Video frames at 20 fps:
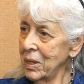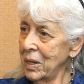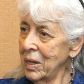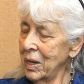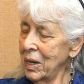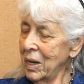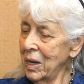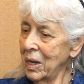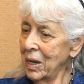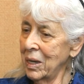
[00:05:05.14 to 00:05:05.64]

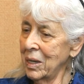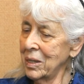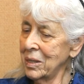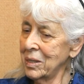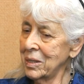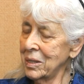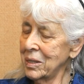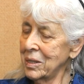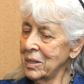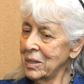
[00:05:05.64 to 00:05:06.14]

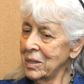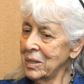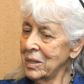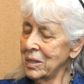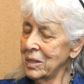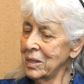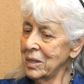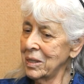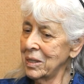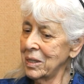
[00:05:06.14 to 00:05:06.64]
And
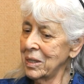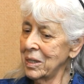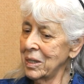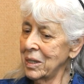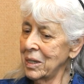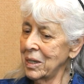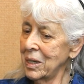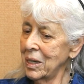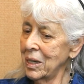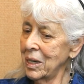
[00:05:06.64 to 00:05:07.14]

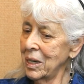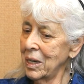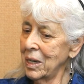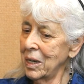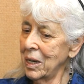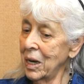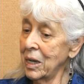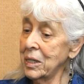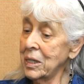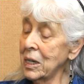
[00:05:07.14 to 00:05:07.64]

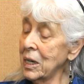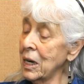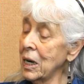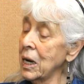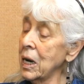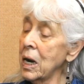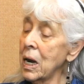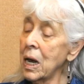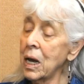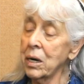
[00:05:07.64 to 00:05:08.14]
I did a
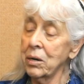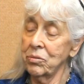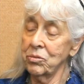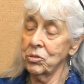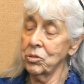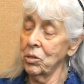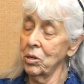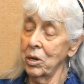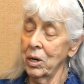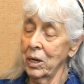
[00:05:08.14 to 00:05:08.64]
lot of
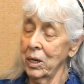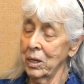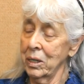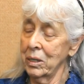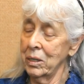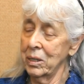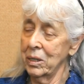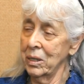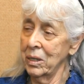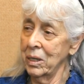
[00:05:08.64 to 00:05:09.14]
drawing.
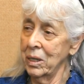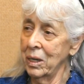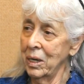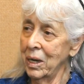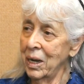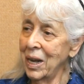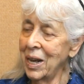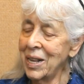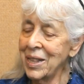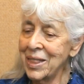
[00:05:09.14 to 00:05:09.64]

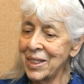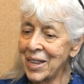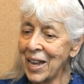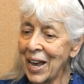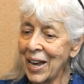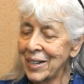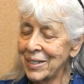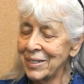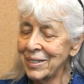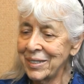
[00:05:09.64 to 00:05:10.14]
And
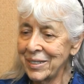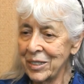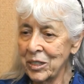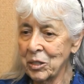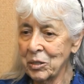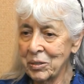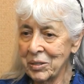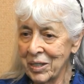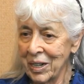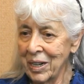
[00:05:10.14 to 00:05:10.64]
that, you
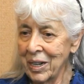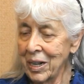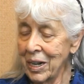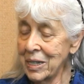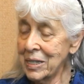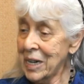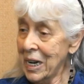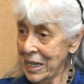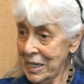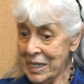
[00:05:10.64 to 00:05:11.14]
know,
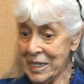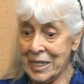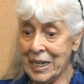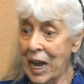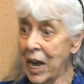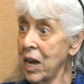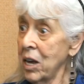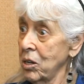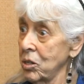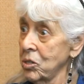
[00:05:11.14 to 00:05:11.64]
that's like
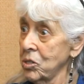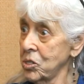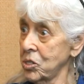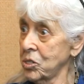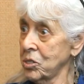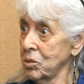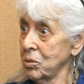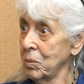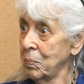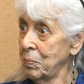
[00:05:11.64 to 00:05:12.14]
scales
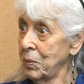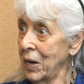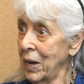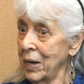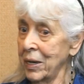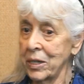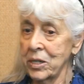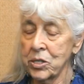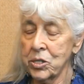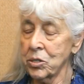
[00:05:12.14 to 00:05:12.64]
to a
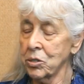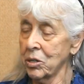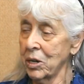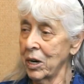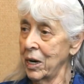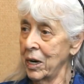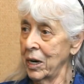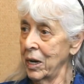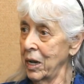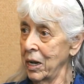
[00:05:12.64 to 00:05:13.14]
pianist or
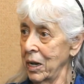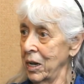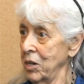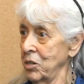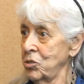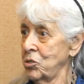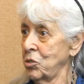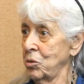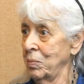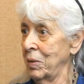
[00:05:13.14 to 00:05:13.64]
any
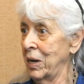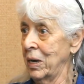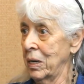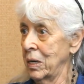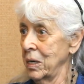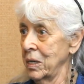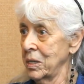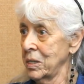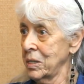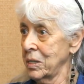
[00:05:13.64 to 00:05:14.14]

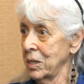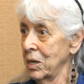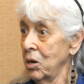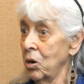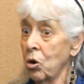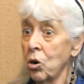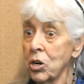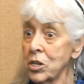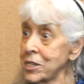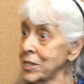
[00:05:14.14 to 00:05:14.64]
instrumentalist
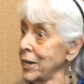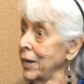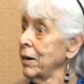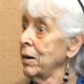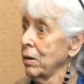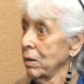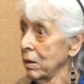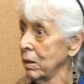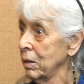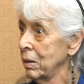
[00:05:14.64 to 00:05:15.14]
or a
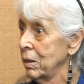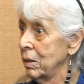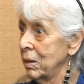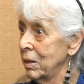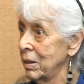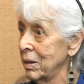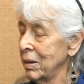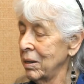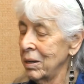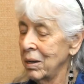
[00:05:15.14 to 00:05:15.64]
singer.
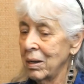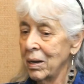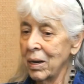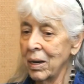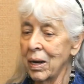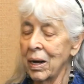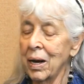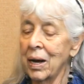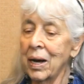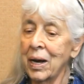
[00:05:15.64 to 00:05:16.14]
Right.
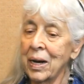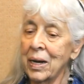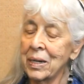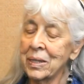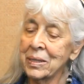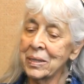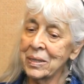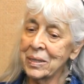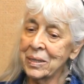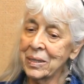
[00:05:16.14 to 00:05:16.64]

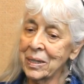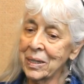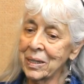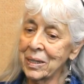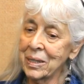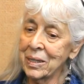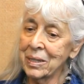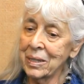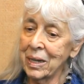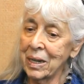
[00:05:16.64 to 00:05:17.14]
And
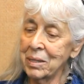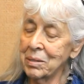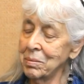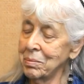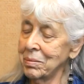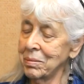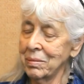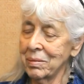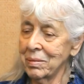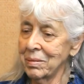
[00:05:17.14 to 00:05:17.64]

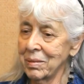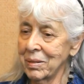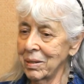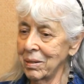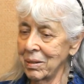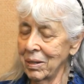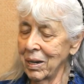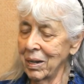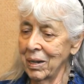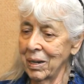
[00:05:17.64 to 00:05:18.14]

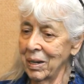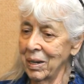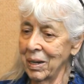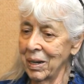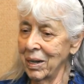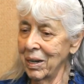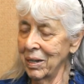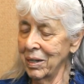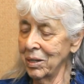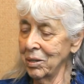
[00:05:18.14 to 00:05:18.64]

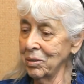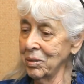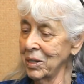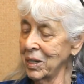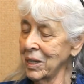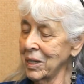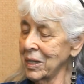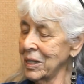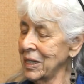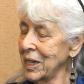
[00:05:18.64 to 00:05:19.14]
I don't
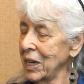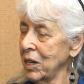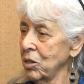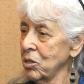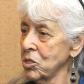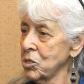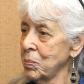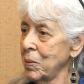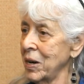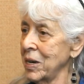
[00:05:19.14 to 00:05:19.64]
think a day
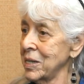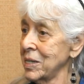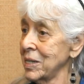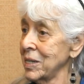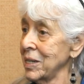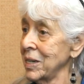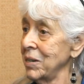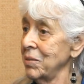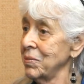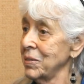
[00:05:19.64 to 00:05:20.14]
goes by,
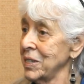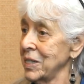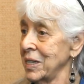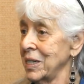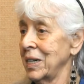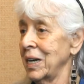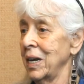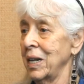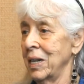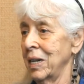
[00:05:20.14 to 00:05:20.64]
even
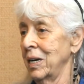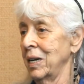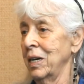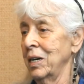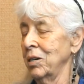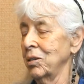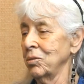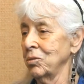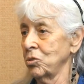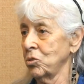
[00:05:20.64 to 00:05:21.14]
today, that I
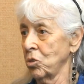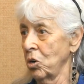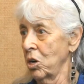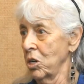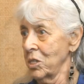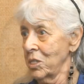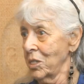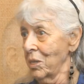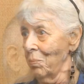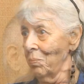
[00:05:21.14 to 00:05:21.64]
don't draw
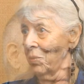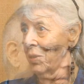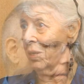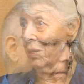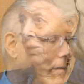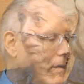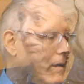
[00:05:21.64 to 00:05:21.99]
something.